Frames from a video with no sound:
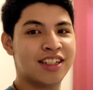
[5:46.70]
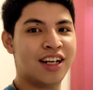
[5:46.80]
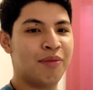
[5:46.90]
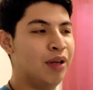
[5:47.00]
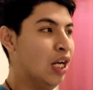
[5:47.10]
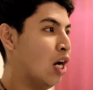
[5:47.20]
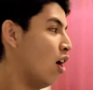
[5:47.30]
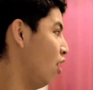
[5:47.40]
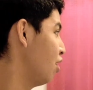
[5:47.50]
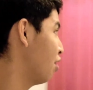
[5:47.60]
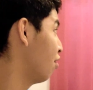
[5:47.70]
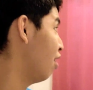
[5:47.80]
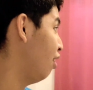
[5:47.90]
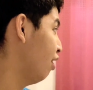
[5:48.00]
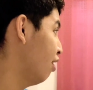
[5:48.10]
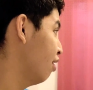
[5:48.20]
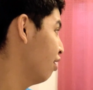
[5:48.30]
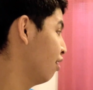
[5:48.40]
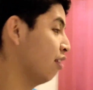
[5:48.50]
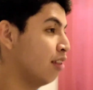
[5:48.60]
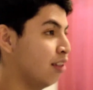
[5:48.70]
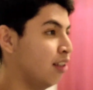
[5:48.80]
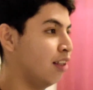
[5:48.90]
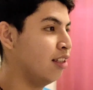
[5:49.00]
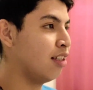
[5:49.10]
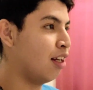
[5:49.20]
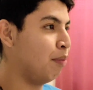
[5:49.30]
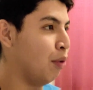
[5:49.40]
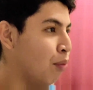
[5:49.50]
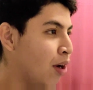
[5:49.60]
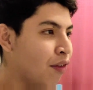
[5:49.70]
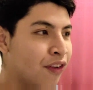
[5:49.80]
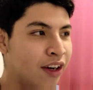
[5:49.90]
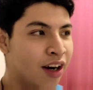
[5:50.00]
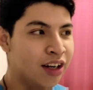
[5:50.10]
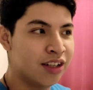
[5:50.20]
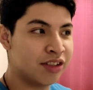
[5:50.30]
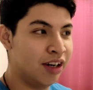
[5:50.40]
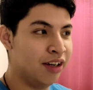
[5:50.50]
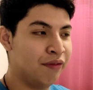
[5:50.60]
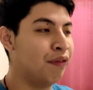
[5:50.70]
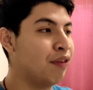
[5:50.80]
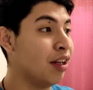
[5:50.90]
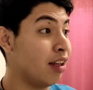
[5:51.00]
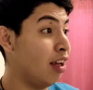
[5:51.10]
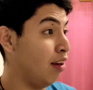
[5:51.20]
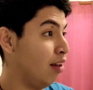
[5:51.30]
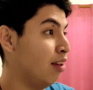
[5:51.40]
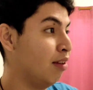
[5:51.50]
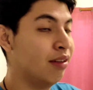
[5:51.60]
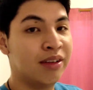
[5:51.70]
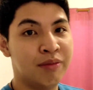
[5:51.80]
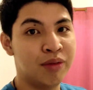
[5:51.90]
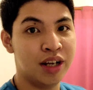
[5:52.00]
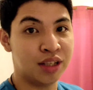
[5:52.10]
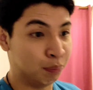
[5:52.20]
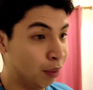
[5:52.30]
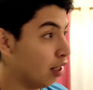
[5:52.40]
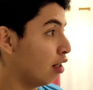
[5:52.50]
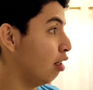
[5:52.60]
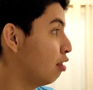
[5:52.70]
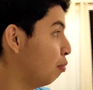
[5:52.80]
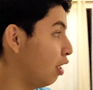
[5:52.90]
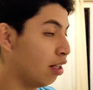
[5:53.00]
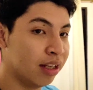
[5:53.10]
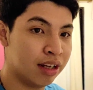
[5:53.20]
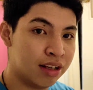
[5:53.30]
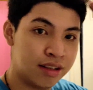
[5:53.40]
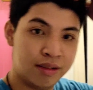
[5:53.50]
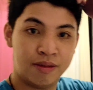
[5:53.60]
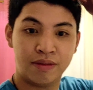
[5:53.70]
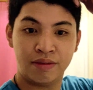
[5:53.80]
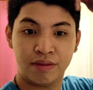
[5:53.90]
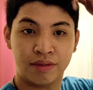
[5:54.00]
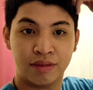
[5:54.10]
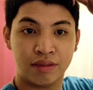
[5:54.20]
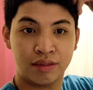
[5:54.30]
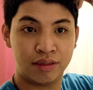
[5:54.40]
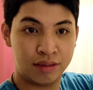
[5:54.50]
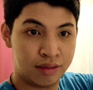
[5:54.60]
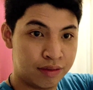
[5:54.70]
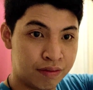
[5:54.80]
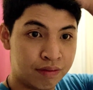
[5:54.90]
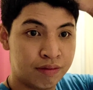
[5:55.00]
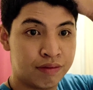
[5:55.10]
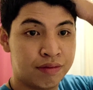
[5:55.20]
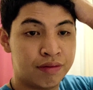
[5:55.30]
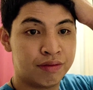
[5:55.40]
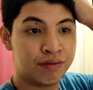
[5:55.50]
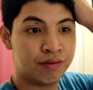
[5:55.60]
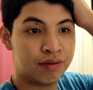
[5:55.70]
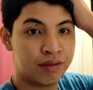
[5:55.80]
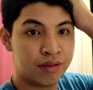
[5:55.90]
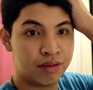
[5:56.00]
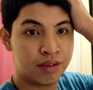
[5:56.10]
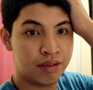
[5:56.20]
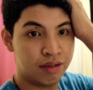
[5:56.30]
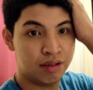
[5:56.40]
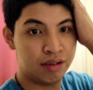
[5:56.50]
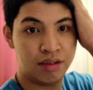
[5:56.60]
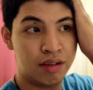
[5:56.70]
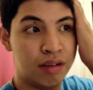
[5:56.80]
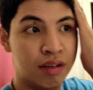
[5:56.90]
is gonna be in our list oh, already. This is gonna be one of in our list, right? 15k. Yeah, so but it's big. It's big. I mean, I mean, last one if there's nice, but then this one is so much more practical